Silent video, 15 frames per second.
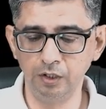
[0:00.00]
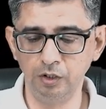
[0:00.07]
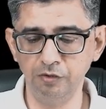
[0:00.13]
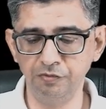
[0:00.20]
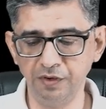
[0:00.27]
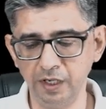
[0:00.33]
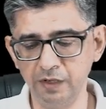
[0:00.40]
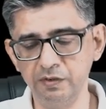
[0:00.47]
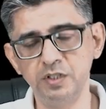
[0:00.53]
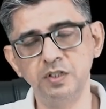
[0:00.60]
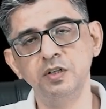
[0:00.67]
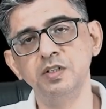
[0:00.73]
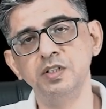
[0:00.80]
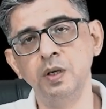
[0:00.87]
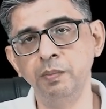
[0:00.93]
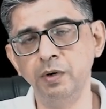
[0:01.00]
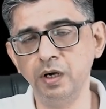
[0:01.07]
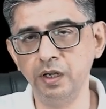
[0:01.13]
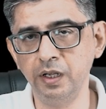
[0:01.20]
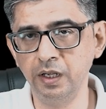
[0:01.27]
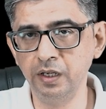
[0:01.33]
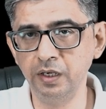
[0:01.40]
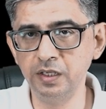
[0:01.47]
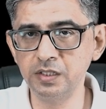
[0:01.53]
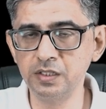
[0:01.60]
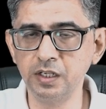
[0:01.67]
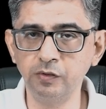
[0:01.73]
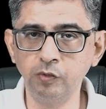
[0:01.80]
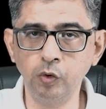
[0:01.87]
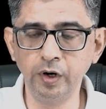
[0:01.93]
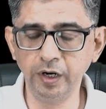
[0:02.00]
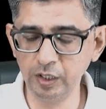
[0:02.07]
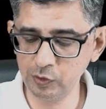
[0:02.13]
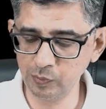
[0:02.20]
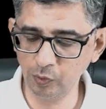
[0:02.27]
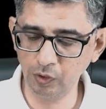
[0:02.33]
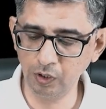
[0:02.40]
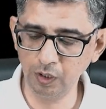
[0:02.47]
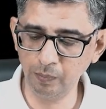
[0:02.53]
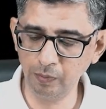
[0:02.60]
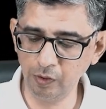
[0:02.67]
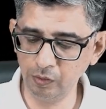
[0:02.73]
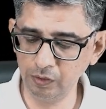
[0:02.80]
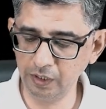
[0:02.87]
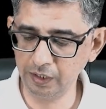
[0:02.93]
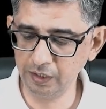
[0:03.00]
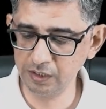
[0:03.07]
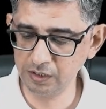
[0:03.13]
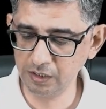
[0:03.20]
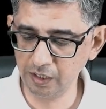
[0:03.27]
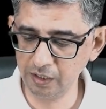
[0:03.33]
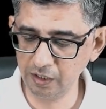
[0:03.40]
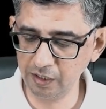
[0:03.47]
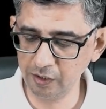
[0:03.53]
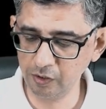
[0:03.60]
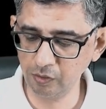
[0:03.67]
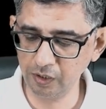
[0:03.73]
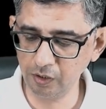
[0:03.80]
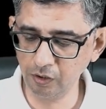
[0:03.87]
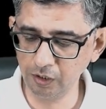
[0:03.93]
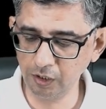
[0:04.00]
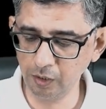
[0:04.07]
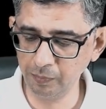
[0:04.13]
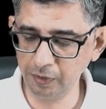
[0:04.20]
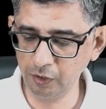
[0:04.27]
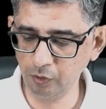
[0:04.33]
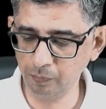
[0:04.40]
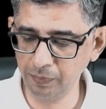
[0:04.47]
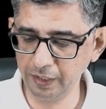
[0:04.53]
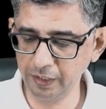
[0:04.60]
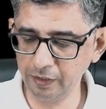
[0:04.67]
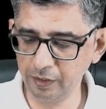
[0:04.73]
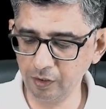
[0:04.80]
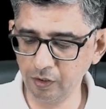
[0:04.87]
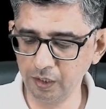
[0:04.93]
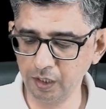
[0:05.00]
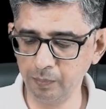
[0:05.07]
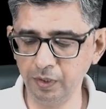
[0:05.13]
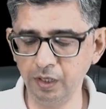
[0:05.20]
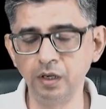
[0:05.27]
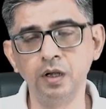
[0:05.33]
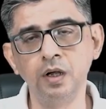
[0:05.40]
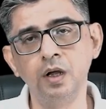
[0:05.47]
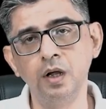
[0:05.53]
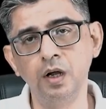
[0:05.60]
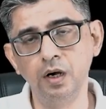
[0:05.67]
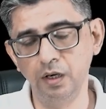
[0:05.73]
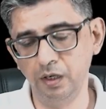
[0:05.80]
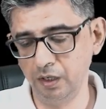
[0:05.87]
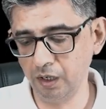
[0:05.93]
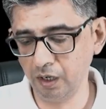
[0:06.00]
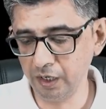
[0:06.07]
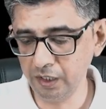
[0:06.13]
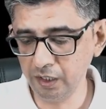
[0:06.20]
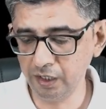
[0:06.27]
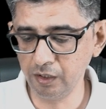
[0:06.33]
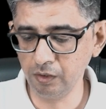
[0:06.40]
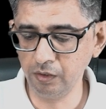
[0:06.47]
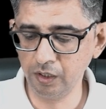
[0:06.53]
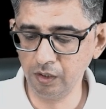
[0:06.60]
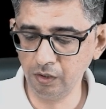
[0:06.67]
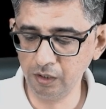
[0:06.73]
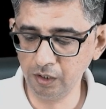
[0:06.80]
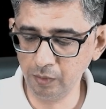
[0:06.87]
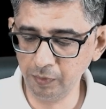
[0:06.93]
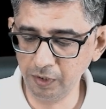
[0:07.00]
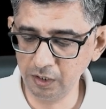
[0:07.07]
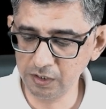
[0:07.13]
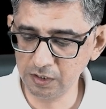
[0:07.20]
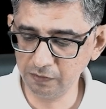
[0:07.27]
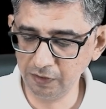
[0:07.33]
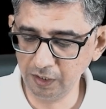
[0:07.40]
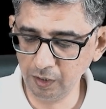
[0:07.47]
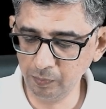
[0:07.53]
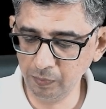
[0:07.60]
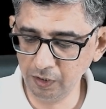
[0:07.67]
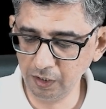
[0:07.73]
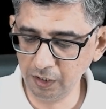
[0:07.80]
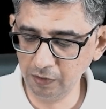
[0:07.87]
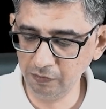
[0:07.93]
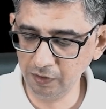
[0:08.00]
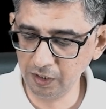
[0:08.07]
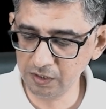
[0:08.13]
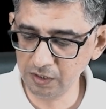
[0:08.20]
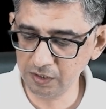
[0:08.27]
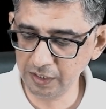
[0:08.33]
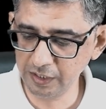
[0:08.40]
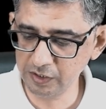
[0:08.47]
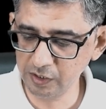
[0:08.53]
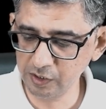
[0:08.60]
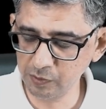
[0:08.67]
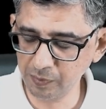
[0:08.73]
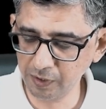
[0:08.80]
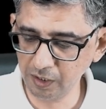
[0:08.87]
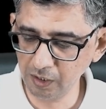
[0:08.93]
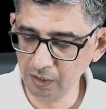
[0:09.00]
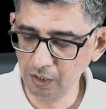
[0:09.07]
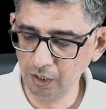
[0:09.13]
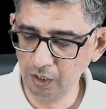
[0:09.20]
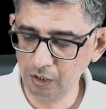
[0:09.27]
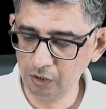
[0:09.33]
The 5-HT receptor agonist I've already spoken about, that is dihydroergotamine or plain ergotamine. Dihydroergotamine is available even as a nasal spray